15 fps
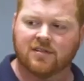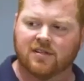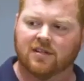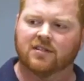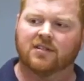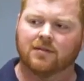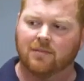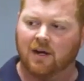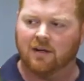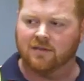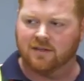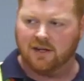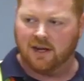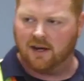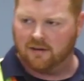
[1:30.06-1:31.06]
60
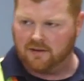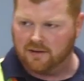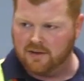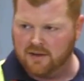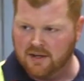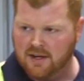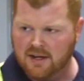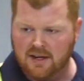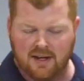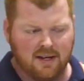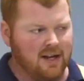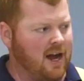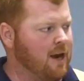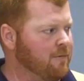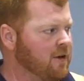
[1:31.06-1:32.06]
miles an hour,
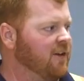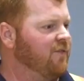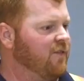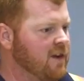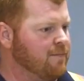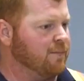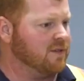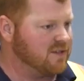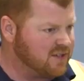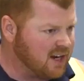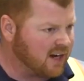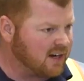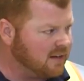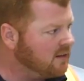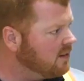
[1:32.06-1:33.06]
how many feet per
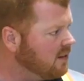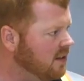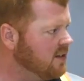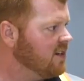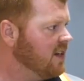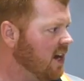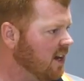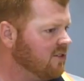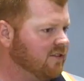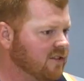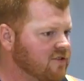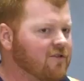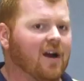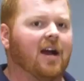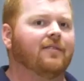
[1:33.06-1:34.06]
second is he actually
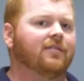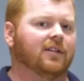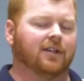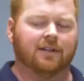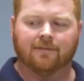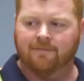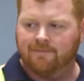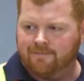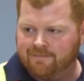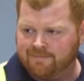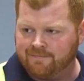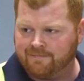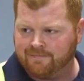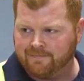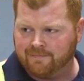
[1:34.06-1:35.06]
traveling?
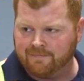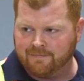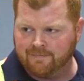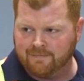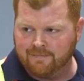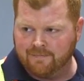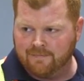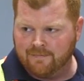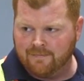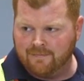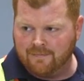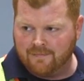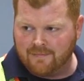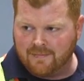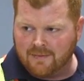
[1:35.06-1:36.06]

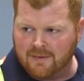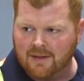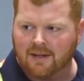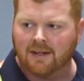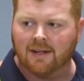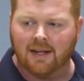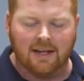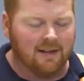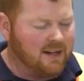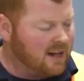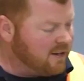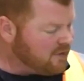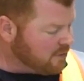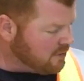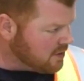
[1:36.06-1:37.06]
90. And the
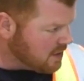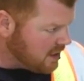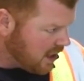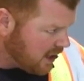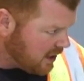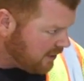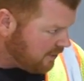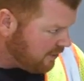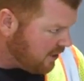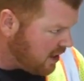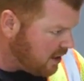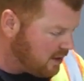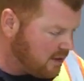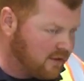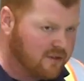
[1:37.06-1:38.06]
answer was 90
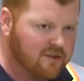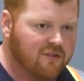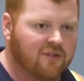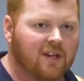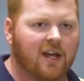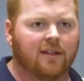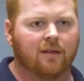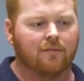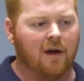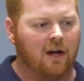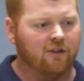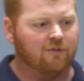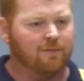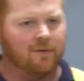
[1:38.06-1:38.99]
feet. You just take the miles